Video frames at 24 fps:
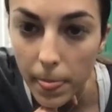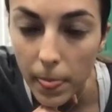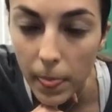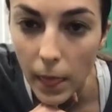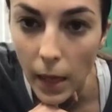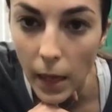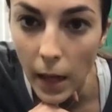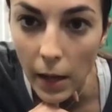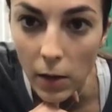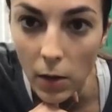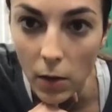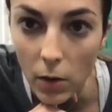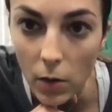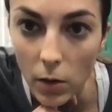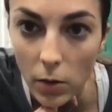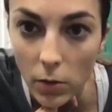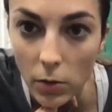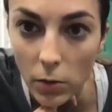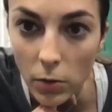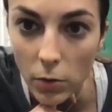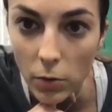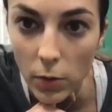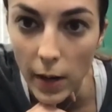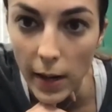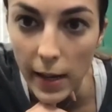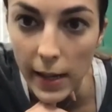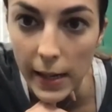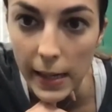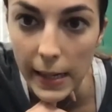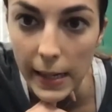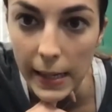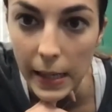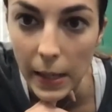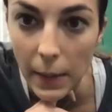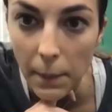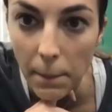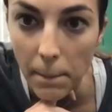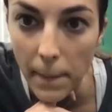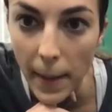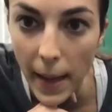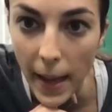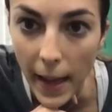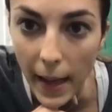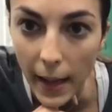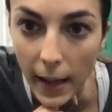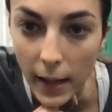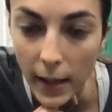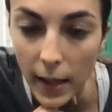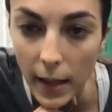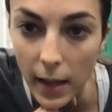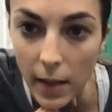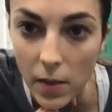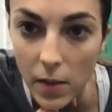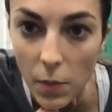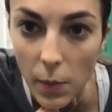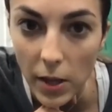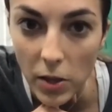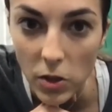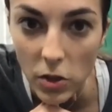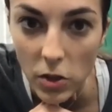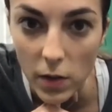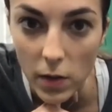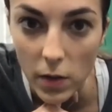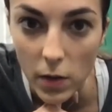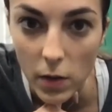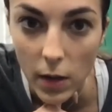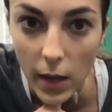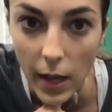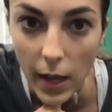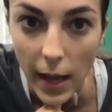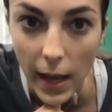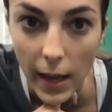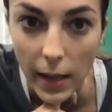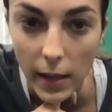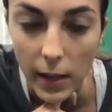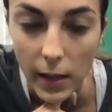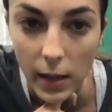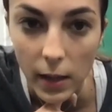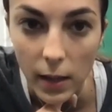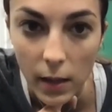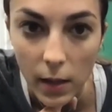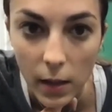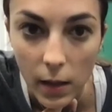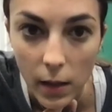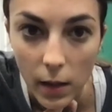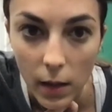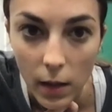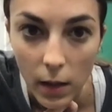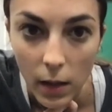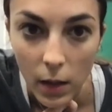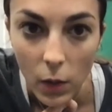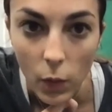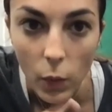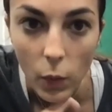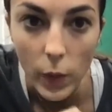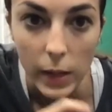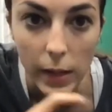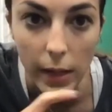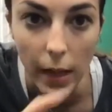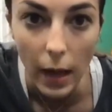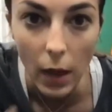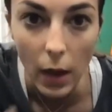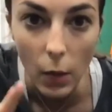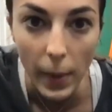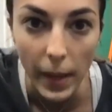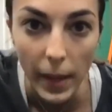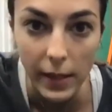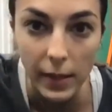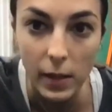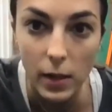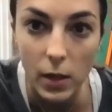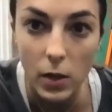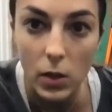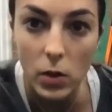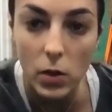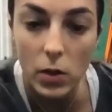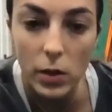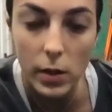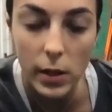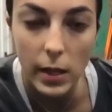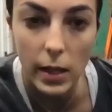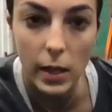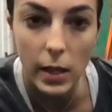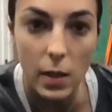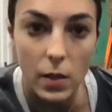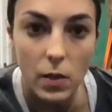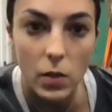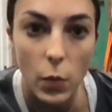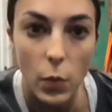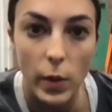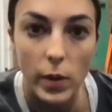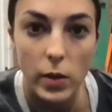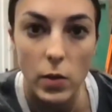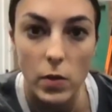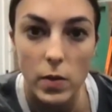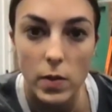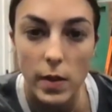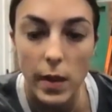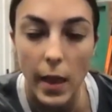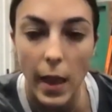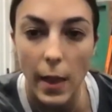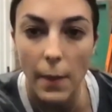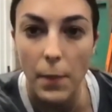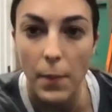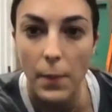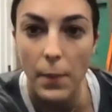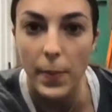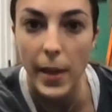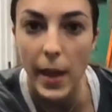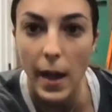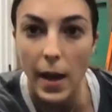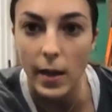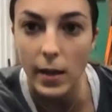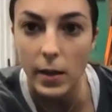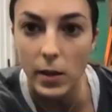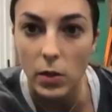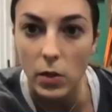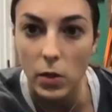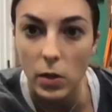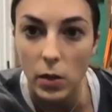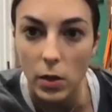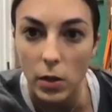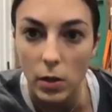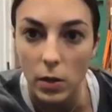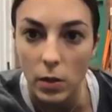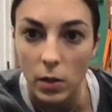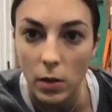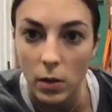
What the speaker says: And you're going to try leaning back as much as you can without bending your knees when you step behind you.